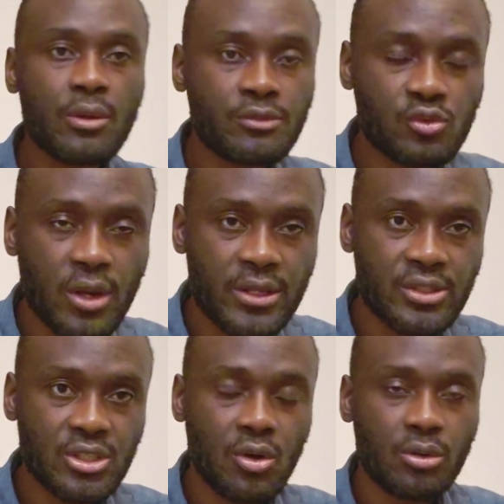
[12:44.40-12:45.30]

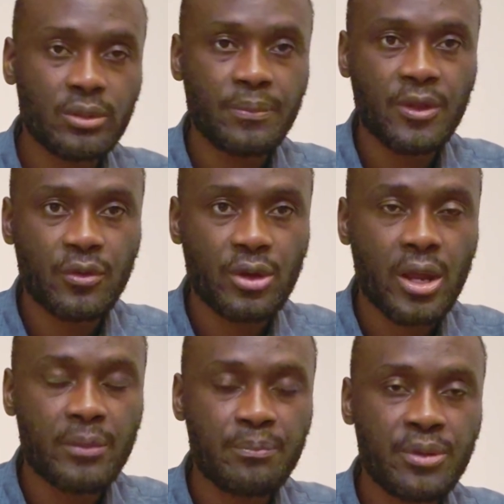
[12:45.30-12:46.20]
strategy, or the
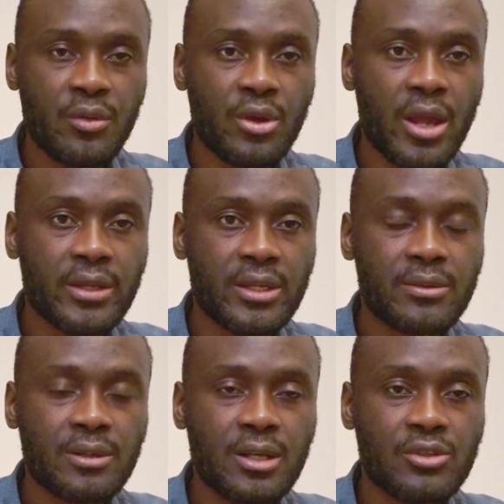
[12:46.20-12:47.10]
periodic
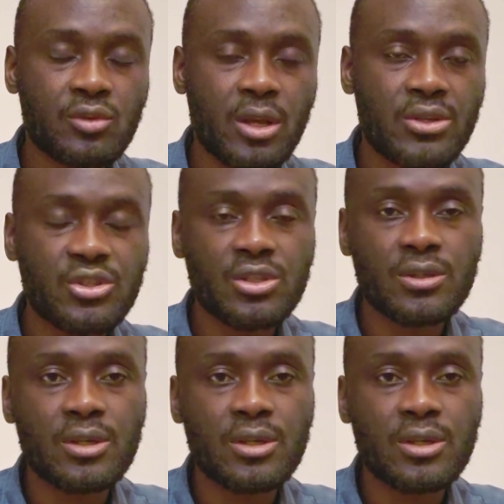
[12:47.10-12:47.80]
strategy?